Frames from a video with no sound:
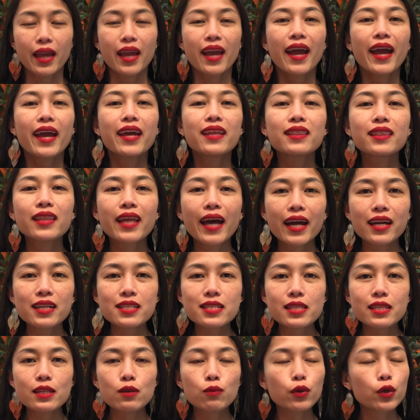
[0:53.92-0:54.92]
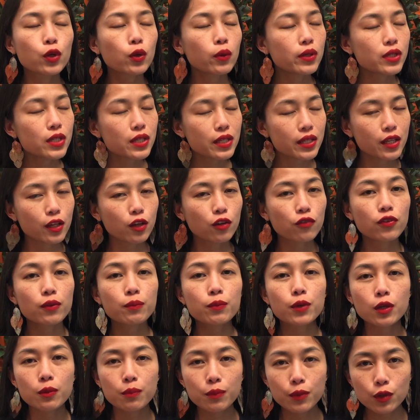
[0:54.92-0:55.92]
And lastly, we're going to hear from
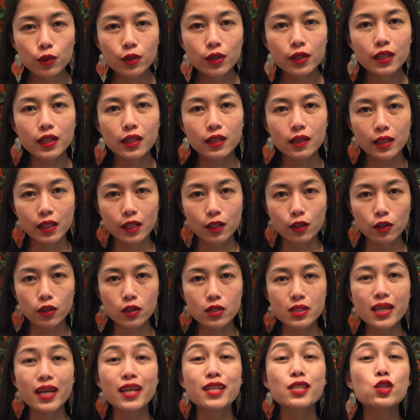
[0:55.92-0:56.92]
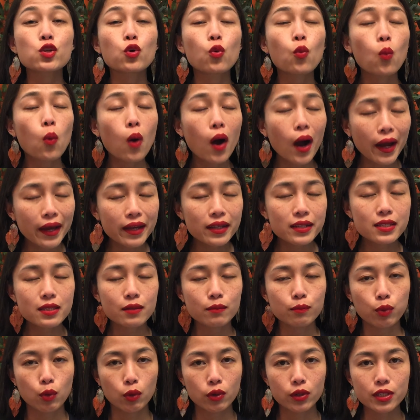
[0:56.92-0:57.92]
community leaders as to why it's
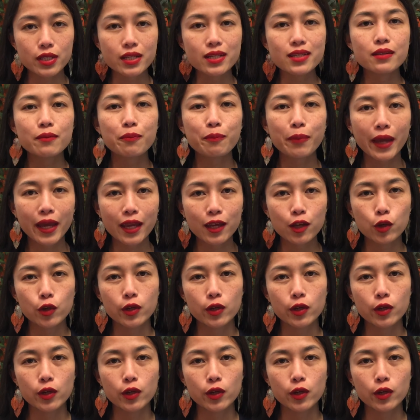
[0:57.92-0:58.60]
important to pay your